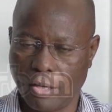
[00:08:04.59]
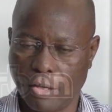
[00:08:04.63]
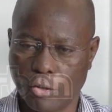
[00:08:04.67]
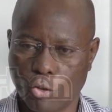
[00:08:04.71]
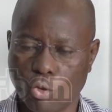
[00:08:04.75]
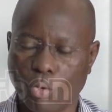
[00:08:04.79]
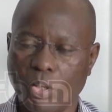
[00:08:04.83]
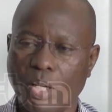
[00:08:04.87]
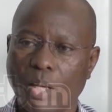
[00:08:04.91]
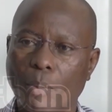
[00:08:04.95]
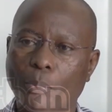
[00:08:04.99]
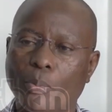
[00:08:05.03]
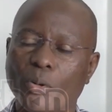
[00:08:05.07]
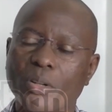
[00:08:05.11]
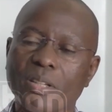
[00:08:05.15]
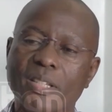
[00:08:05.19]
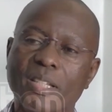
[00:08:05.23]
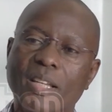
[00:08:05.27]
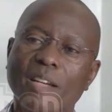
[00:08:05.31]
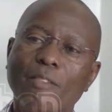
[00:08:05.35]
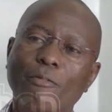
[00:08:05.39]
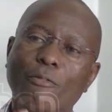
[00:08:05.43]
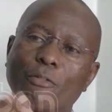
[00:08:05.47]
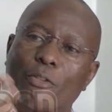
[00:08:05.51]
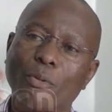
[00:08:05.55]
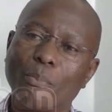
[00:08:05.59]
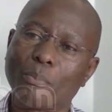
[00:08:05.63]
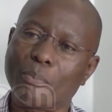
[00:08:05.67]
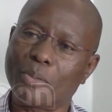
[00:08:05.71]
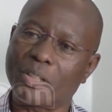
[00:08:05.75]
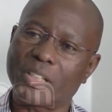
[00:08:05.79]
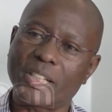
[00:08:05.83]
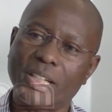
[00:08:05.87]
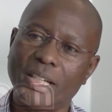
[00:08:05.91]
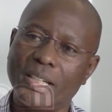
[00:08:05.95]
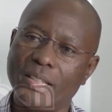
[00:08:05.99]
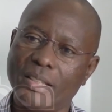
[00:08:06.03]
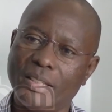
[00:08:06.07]
So the police came from
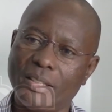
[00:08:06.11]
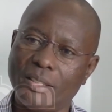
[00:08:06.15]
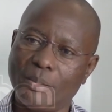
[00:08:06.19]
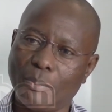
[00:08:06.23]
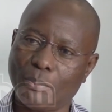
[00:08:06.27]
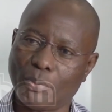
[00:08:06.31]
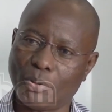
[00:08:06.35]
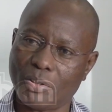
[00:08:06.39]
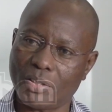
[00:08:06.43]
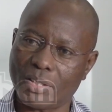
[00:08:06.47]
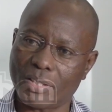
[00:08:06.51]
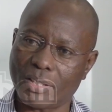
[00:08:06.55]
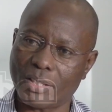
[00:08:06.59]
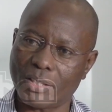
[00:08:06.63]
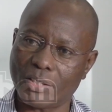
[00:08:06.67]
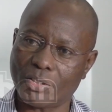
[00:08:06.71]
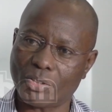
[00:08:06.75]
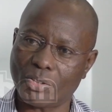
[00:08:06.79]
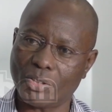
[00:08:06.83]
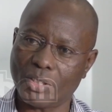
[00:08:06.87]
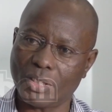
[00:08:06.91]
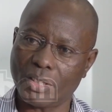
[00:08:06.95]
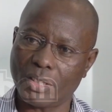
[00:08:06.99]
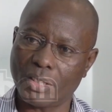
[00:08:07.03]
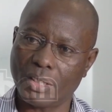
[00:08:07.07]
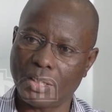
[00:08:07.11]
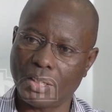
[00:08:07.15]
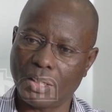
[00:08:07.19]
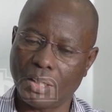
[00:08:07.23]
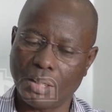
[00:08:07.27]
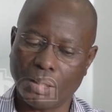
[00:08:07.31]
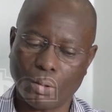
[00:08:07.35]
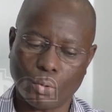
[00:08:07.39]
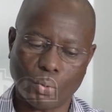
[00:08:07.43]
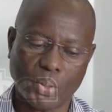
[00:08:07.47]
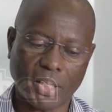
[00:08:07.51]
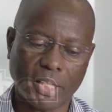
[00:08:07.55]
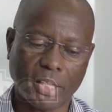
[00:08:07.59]
Bushenyi police station.
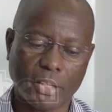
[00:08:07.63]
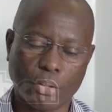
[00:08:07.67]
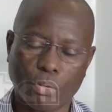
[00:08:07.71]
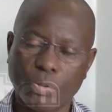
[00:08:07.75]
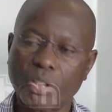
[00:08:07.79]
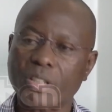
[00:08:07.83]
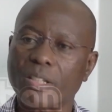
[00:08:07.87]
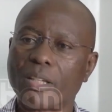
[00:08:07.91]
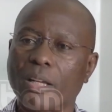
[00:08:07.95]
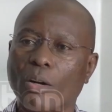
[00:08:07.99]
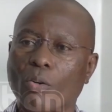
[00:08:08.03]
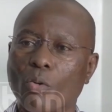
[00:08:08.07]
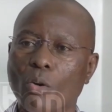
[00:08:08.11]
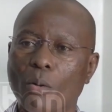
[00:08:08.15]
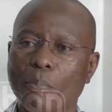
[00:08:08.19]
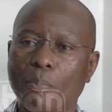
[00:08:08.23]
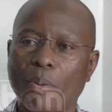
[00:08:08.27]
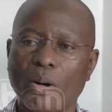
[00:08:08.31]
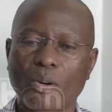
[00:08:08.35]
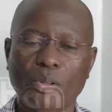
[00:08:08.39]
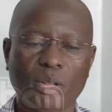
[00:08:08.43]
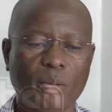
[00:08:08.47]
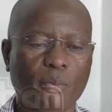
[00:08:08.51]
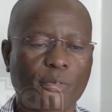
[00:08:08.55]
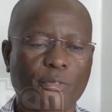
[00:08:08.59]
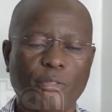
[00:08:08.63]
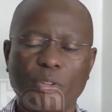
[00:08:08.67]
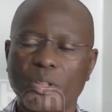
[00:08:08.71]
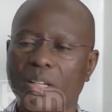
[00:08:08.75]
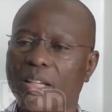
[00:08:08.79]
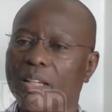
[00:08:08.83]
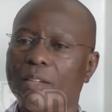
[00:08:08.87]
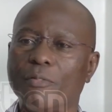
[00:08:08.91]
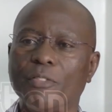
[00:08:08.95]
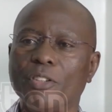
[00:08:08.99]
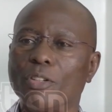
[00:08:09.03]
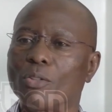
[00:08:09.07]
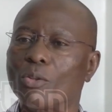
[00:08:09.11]
When they reached the compound, before
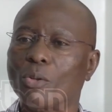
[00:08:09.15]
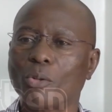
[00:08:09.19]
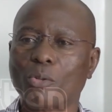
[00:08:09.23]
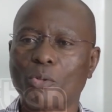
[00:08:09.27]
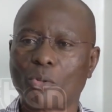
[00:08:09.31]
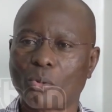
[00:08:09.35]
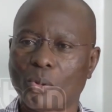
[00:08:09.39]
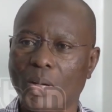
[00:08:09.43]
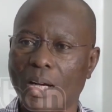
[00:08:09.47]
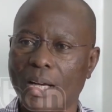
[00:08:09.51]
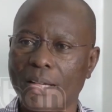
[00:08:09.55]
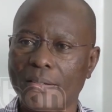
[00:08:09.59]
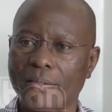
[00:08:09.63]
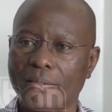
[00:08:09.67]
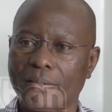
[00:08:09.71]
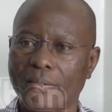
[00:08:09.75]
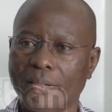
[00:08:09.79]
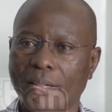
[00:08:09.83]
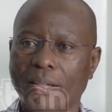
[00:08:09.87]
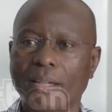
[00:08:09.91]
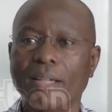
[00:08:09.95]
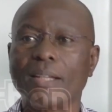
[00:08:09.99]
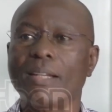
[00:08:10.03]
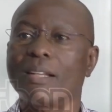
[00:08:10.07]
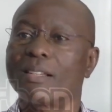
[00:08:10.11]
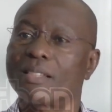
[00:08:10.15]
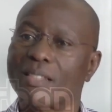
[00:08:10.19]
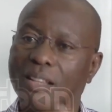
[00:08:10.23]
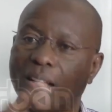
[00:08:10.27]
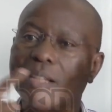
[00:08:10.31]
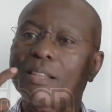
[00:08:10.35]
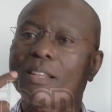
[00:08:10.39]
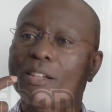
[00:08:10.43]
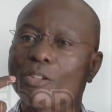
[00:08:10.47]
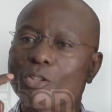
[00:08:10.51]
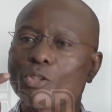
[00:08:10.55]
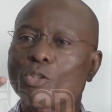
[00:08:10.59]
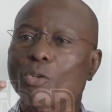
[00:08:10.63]
they even talked to us, they
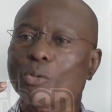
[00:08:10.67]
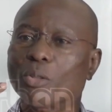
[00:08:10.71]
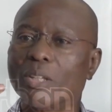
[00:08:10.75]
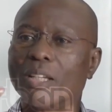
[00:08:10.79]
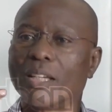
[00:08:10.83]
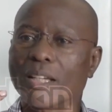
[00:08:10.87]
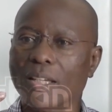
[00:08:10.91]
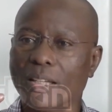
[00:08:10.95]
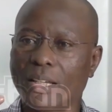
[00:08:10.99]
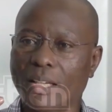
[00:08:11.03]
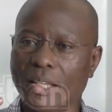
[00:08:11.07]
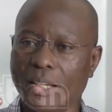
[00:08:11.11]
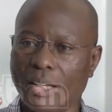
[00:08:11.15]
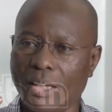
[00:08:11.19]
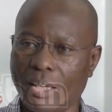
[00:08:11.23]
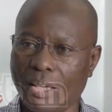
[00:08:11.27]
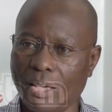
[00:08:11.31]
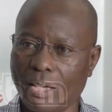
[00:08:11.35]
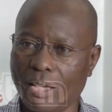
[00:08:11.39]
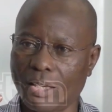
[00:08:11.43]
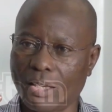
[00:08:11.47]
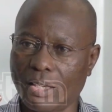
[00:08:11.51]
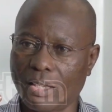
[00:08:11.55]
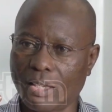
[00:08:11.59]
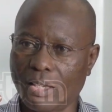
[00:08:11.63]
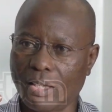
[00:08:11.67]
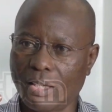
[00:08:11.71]
started shooting in the air.